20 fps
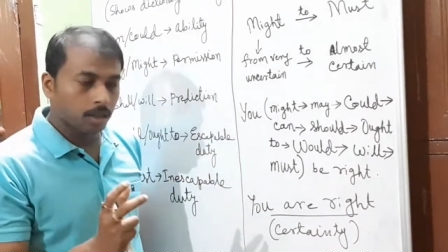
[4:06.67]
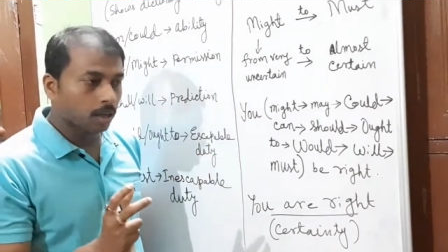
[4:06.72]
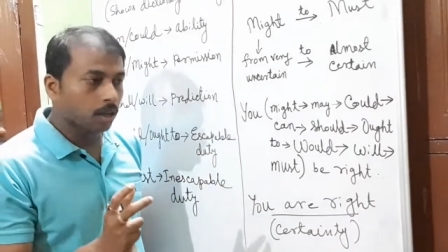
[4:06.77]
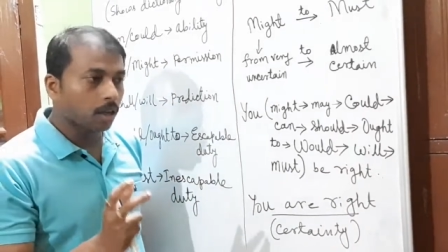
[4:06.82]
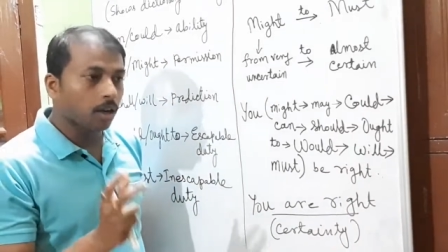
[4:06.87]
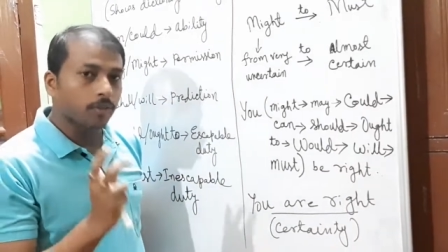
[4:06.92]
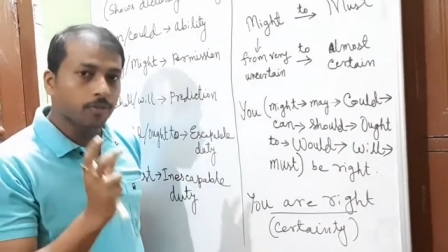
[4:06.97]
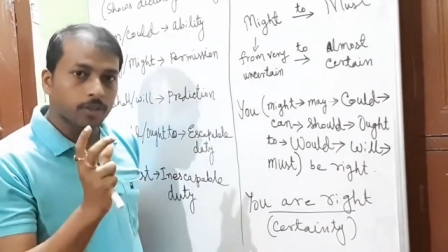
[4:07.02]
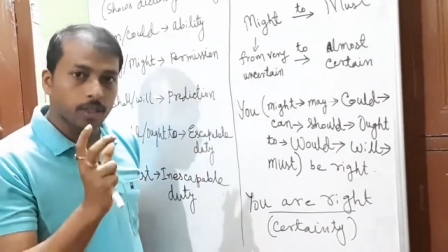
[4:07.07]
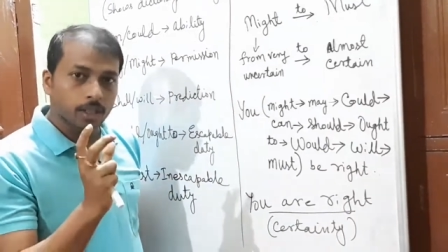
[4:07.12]

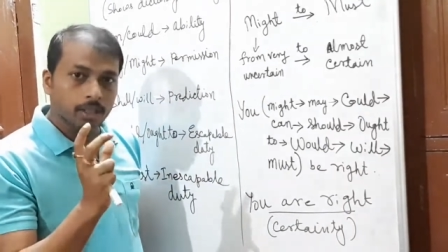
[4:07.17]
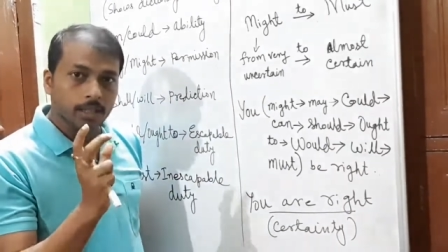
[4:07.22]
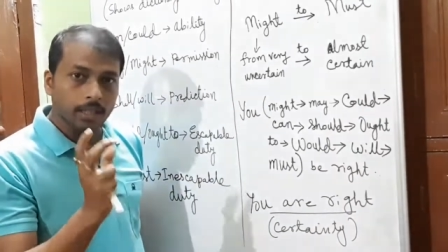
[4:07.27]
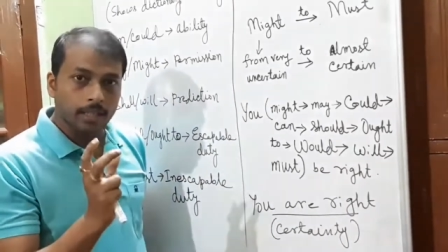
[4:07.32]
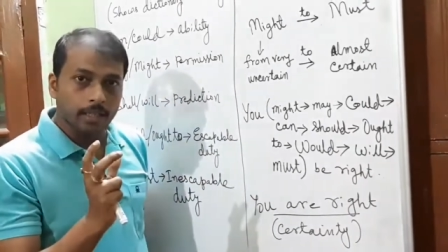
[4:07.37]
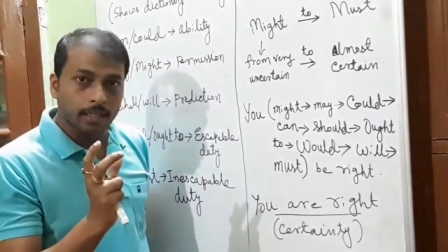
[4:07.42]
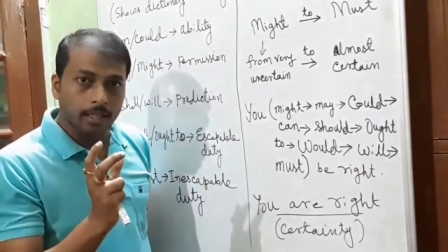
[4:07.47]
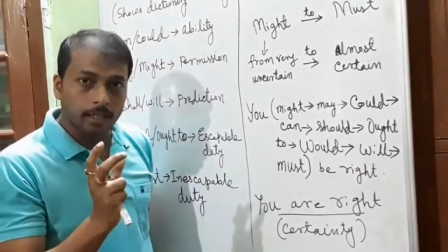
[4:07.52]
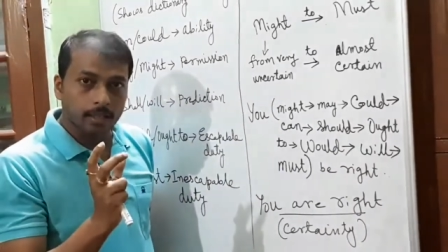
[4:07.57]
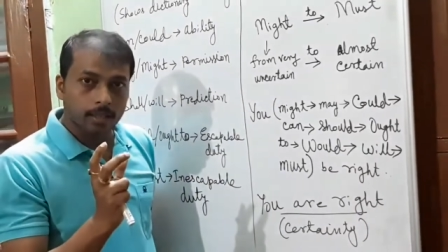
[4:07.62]
of the
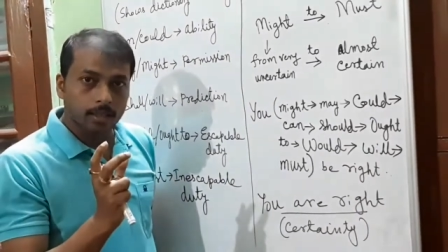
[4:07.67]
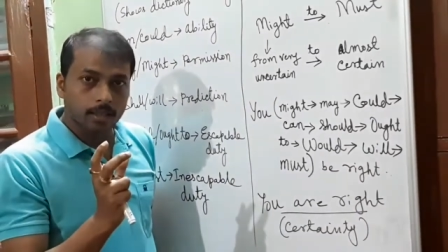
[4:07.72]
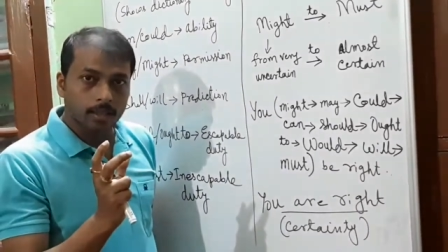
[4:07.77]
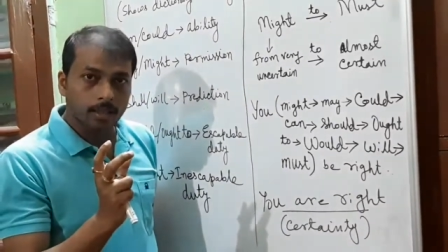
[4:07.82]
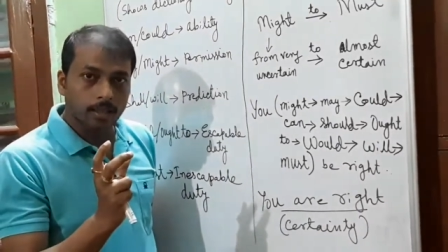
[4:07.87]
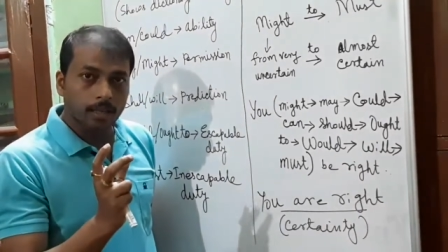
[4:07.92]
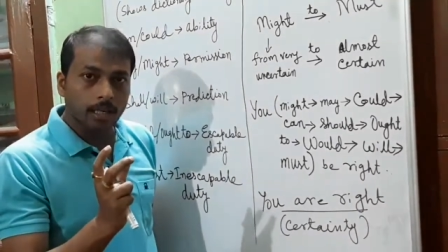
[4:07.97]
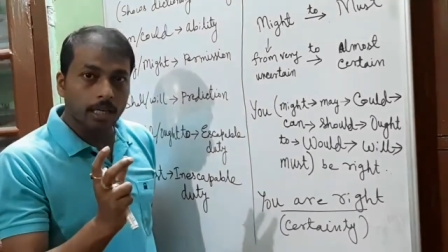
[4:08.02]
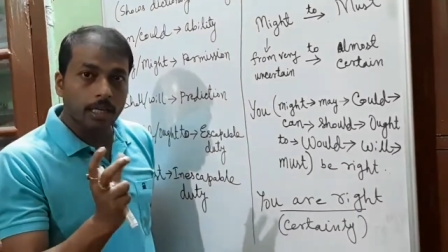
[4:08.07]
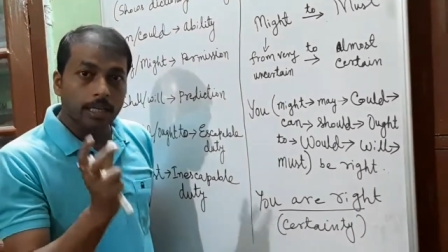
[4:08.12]
sentence.
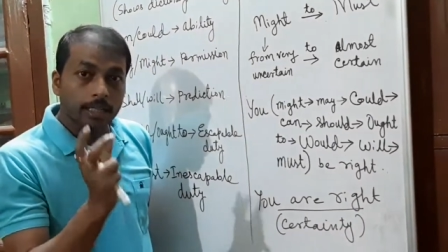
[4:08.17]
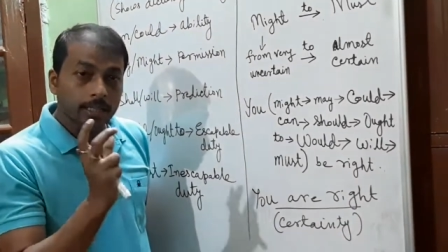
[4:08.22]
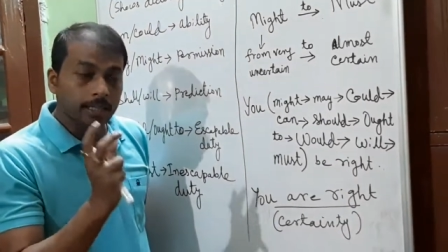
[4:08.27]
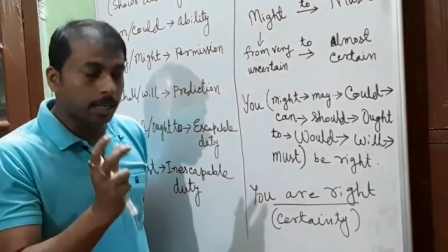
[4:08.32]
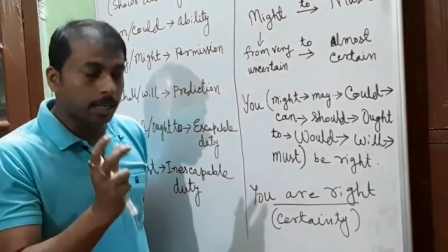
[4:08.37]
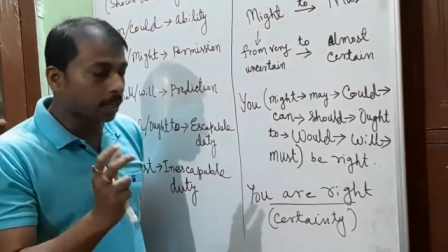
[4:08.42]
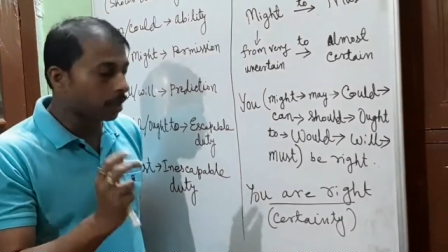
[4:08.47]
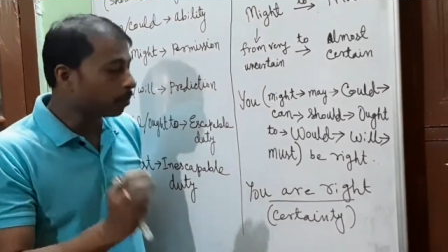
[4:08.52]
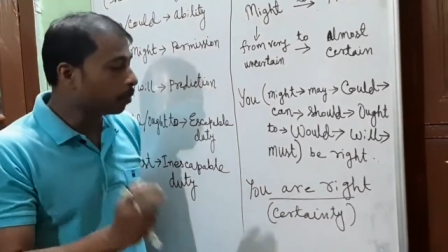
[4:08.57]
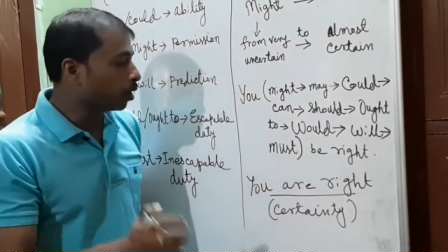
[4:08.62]
It is
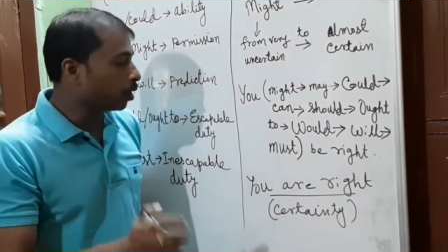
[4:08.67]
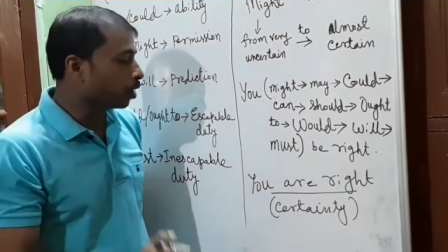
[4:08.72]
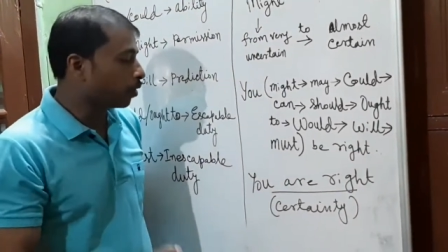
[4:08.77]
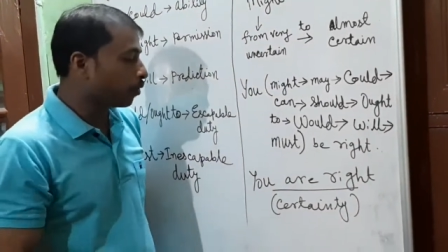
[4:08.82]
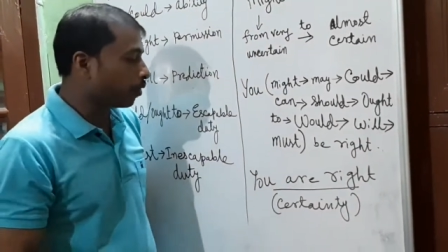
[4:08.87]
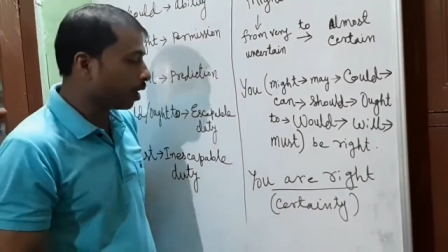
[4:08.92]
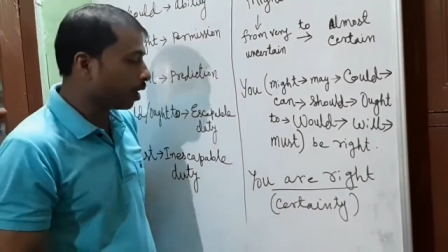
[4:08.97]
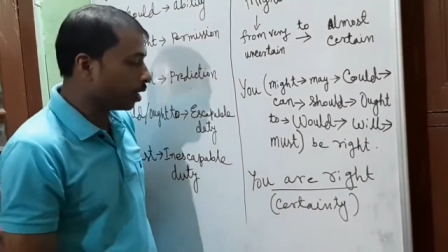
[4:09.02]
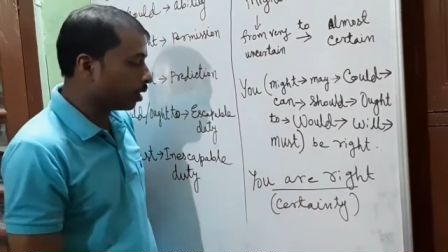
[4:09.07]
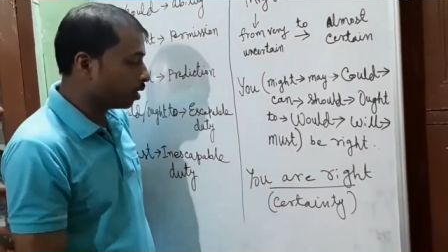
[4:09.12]
getting
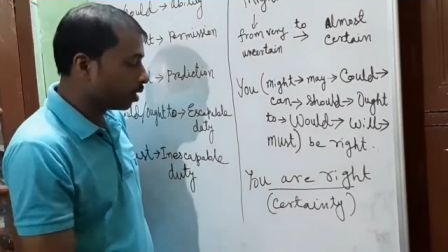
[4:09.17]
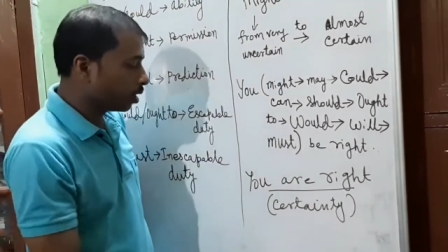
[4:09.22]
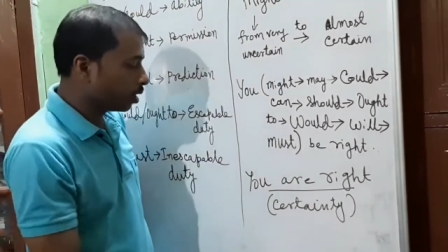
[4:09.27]
modified.